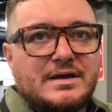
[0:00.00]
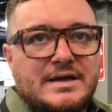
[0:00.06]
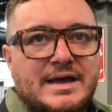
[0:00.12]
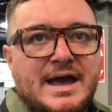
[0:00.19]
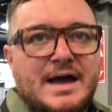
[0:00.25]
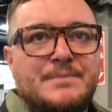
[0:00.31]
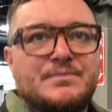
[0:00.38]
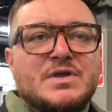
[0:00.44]

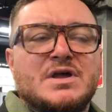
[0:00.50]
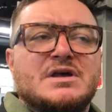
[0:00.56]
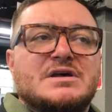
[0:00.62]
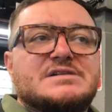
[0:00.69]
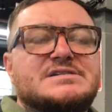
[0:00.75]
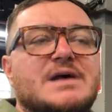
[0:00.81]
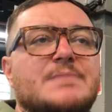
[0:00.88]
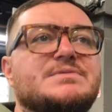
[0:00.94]
Yeah.
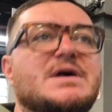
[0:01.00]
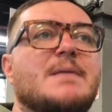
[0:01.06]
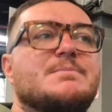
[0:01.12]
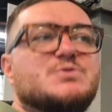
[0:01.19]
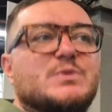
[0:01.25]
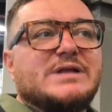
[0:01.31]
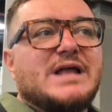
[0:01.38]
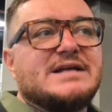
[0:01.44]

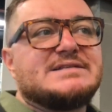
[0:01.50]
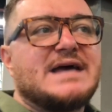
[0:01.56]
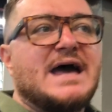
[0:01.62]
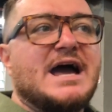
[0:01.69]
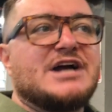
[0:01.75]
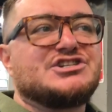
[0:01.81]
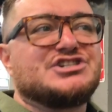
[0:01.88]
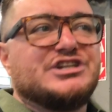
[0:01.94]
Sometimes we like to
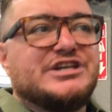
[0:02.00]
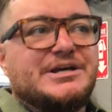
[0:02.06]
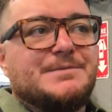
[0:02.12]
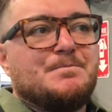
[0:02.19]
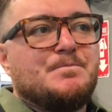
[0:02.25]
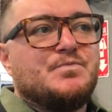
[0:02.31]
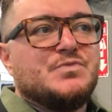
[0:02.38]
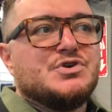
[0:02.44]

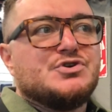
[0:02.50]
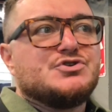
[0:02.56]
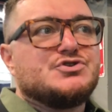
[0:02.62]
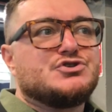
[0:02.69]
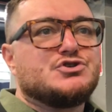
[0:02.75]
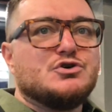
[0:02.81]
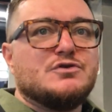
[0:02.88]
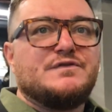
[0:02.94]
actually
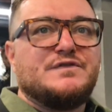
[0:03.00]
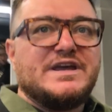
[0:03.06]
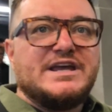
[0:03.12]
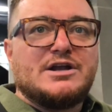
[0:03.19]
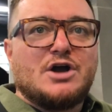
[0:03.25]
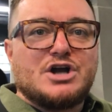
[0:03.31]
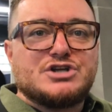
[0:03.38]
sous vide our